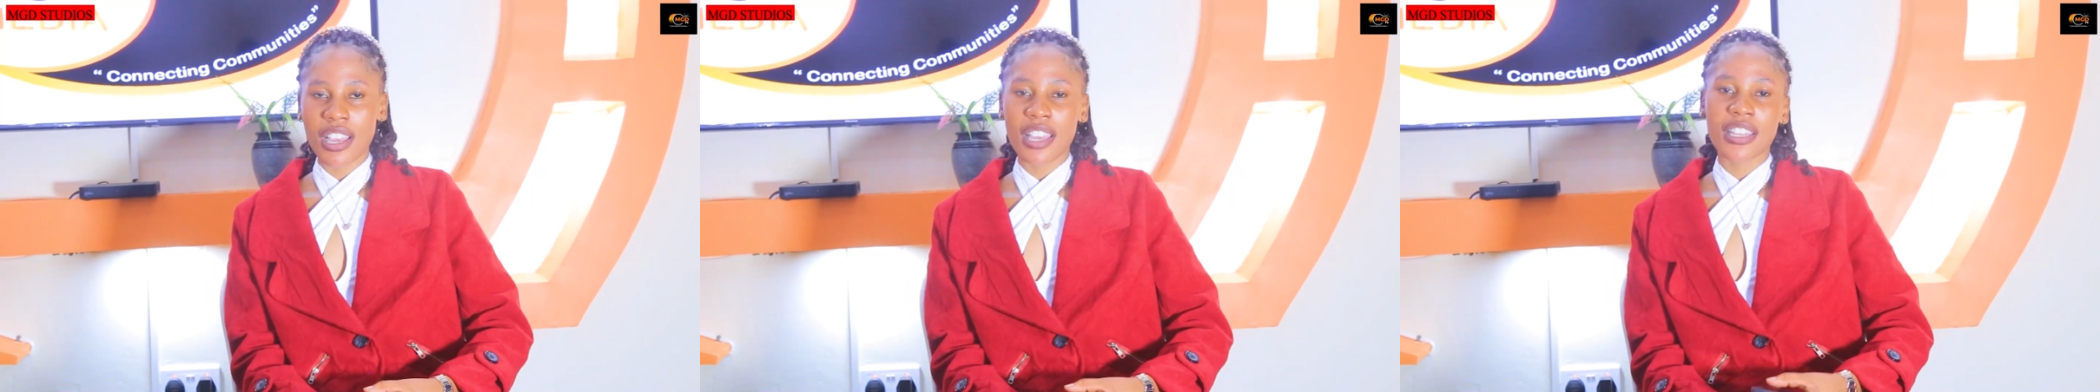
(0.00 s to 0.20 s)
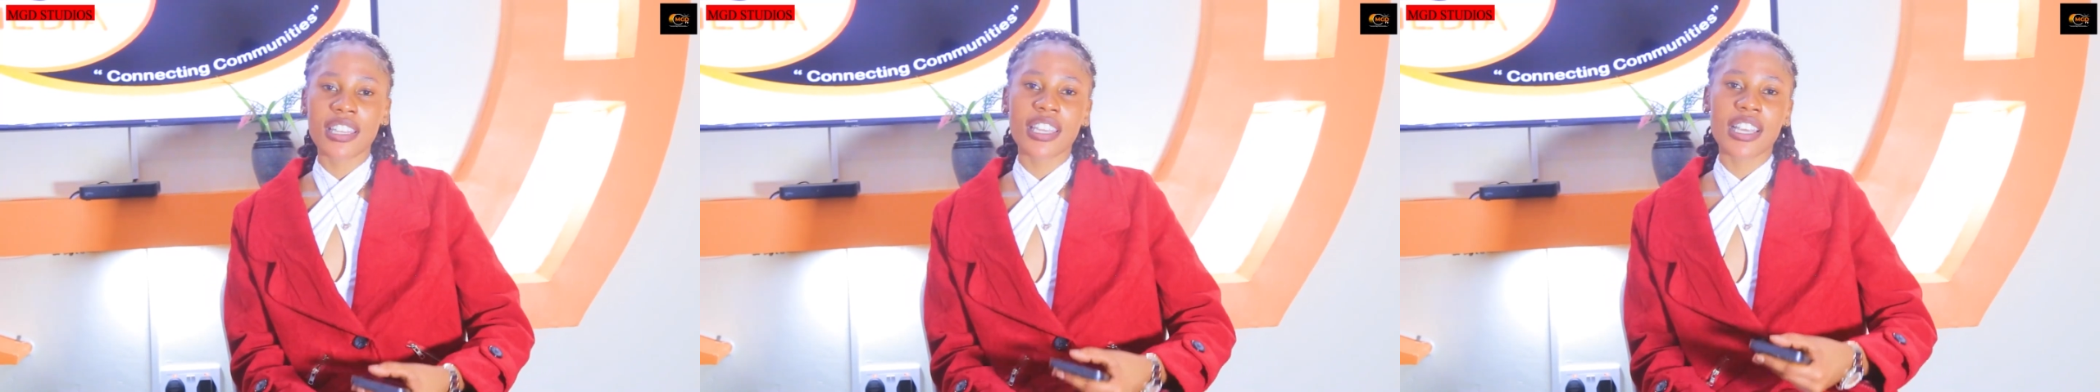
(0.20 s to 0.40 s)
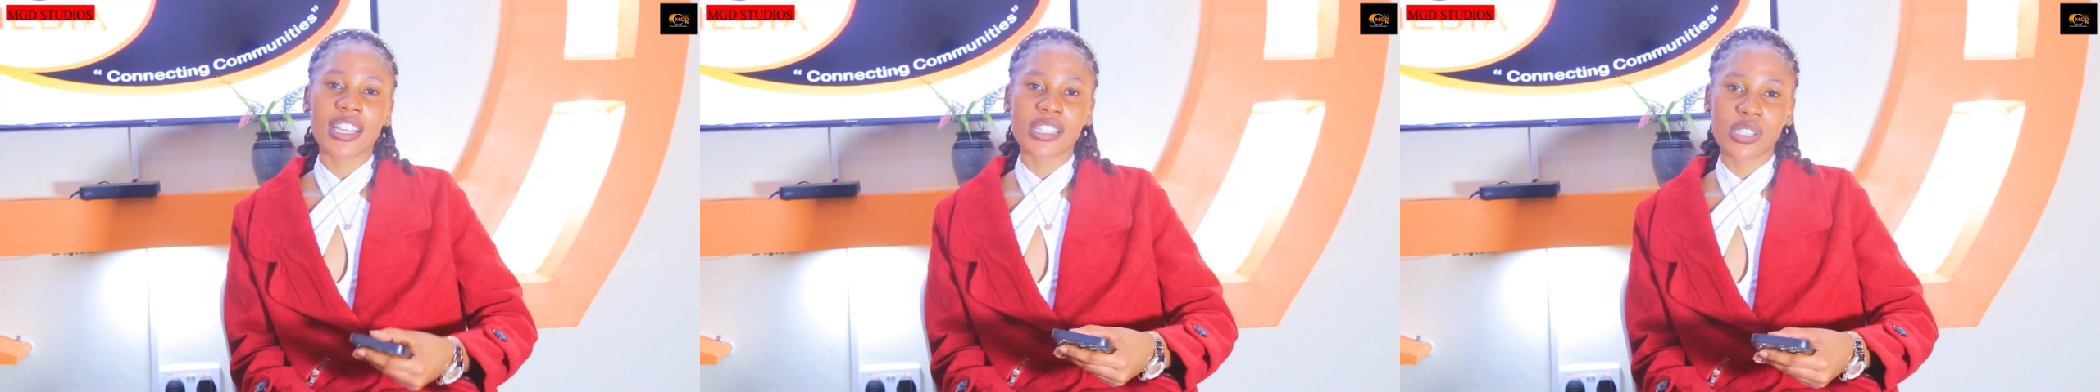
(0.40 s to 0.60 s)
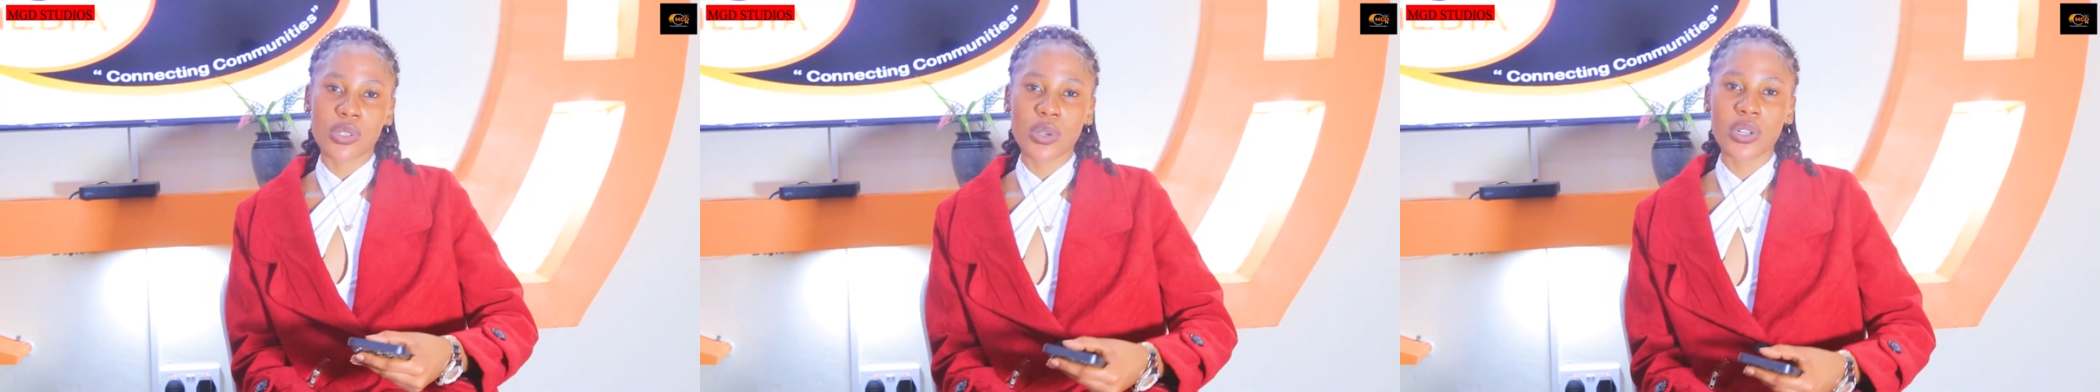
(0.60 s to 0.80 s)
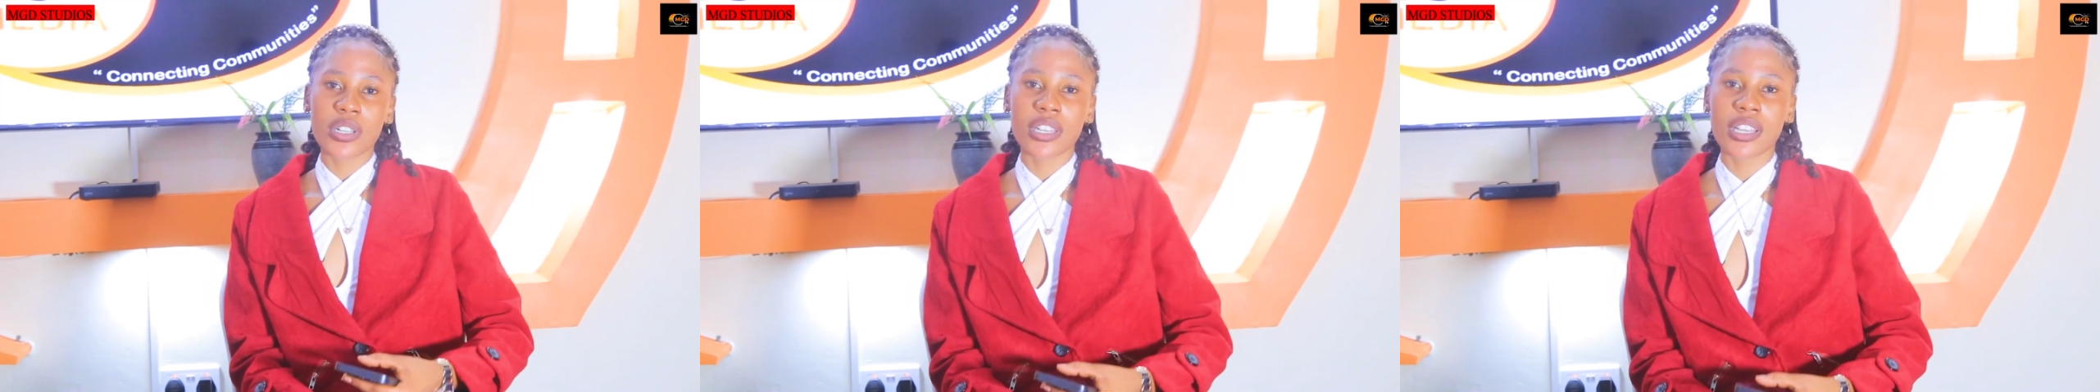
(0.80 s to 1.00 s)
and he has
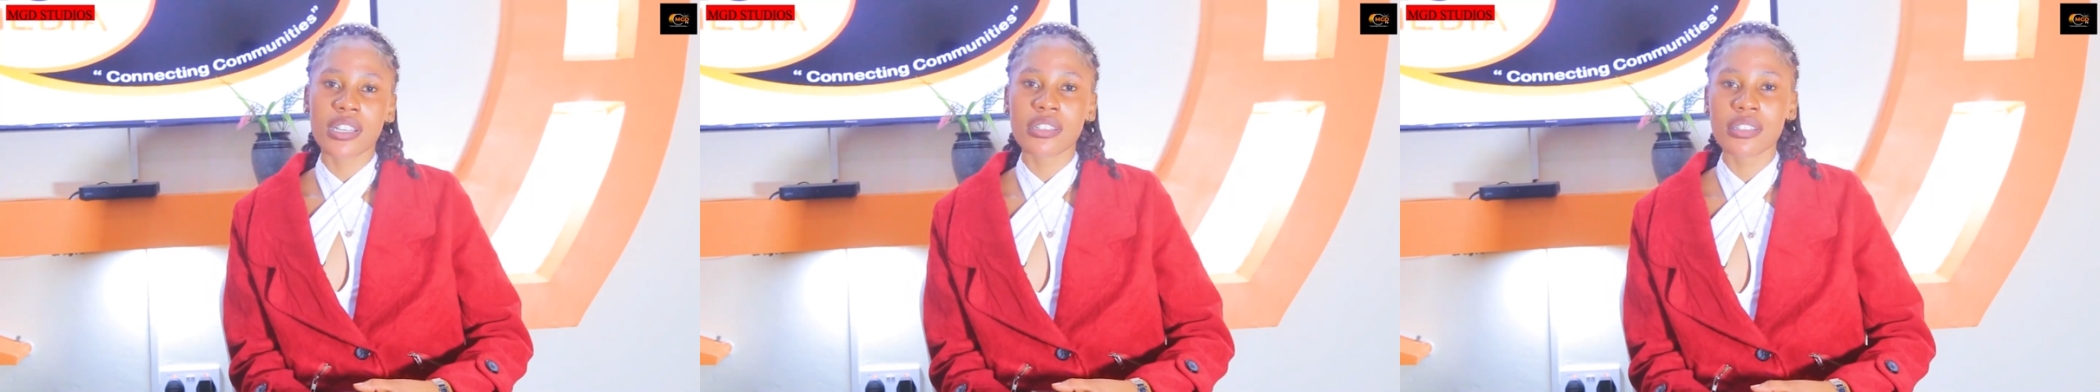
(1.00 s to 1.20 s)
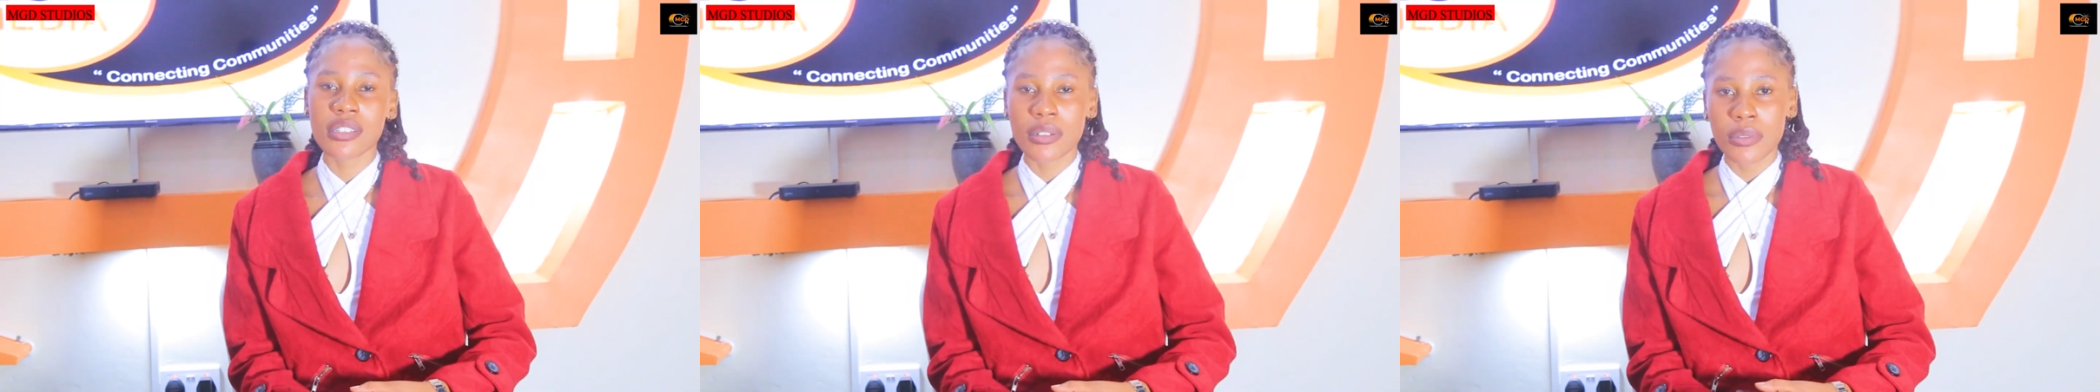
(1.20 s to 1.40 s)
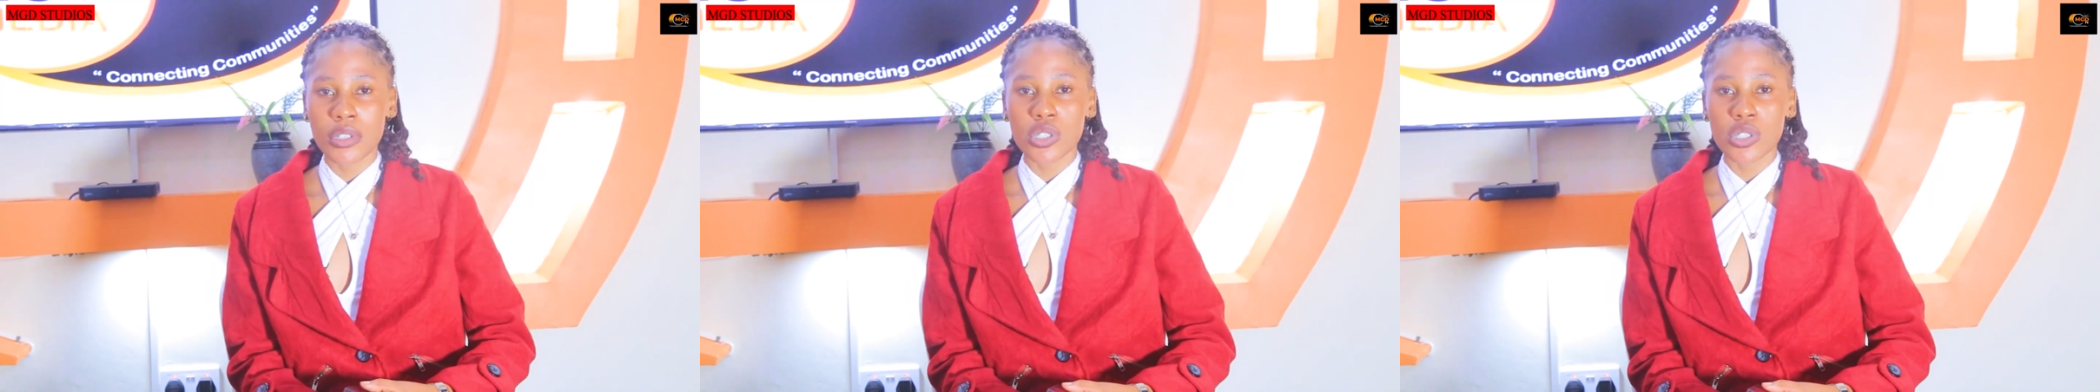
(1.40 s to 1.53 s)
told us